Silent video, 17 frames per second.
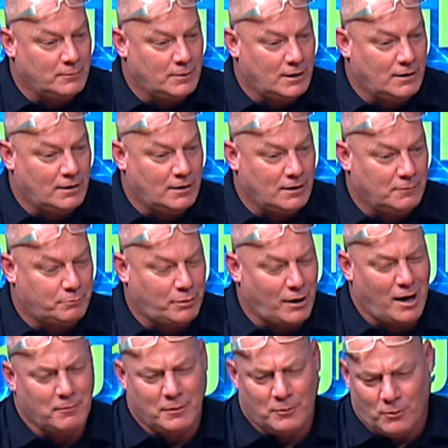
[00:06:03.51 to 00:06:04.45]

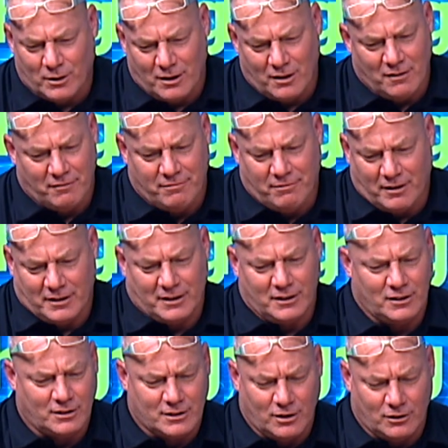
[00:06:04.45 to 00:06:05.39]
Probably one of the
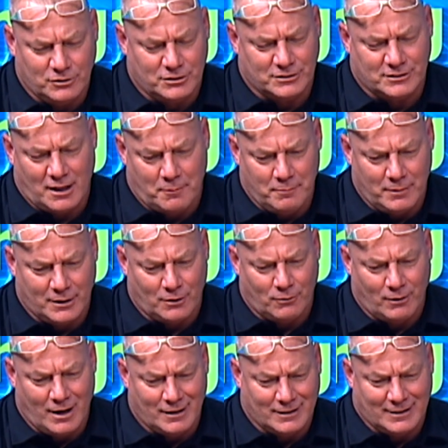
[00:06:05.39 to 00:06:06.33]
funnier coaches I've been around,